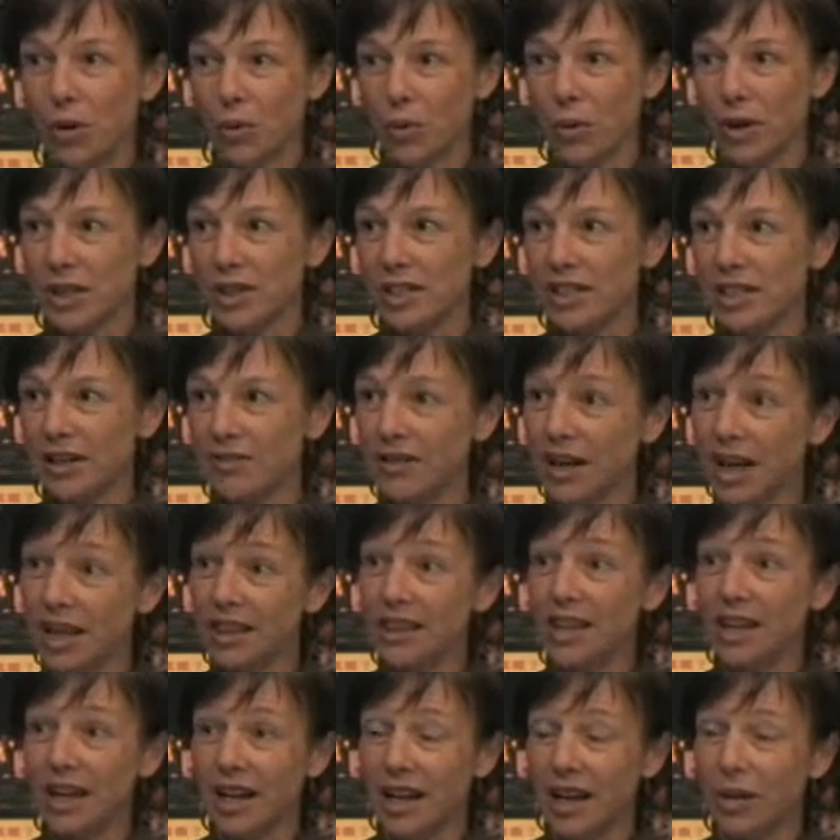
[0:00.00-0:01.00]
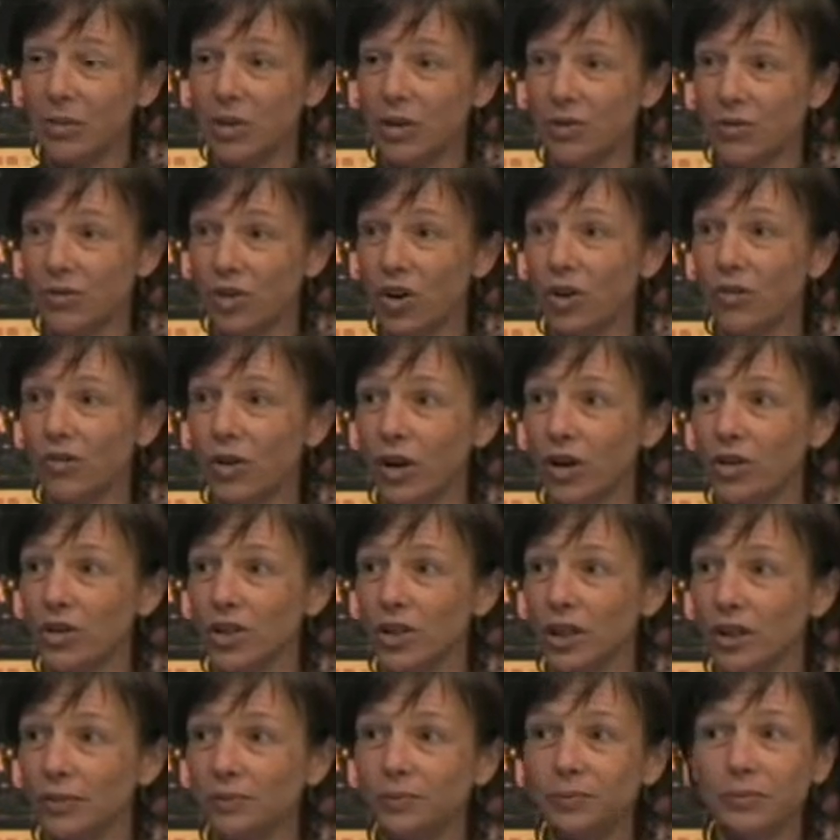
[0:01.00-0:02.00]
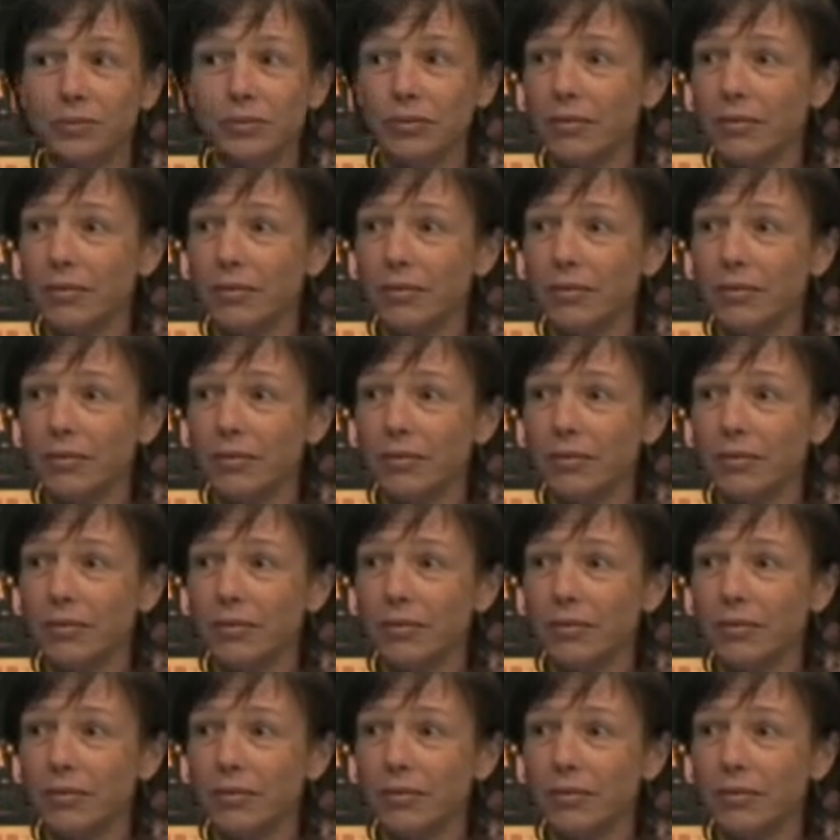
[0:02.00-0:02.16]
once they've had that habit of not voting,